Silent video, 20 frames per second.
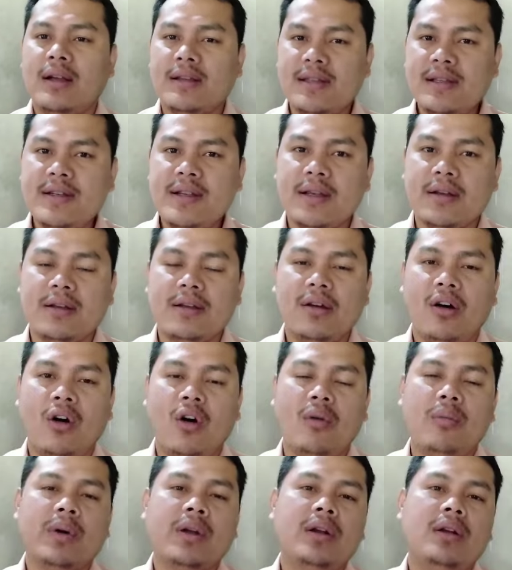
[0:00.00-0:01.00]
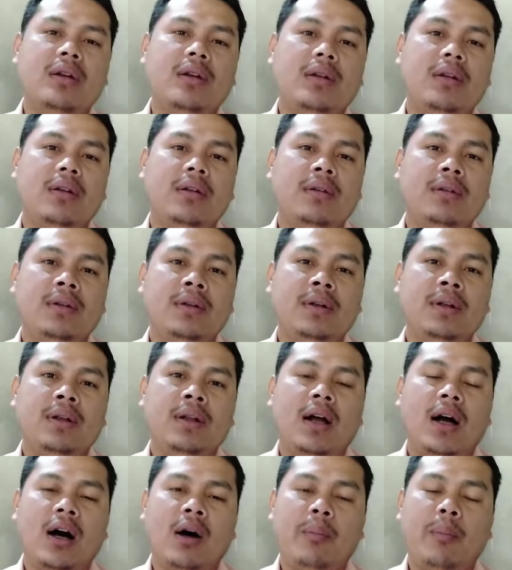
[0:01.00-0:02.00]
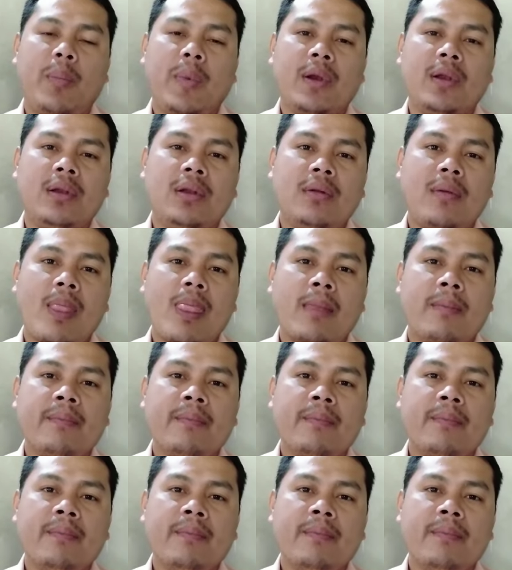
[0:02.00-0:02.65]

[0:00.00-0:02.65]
isn't it? Over, upon.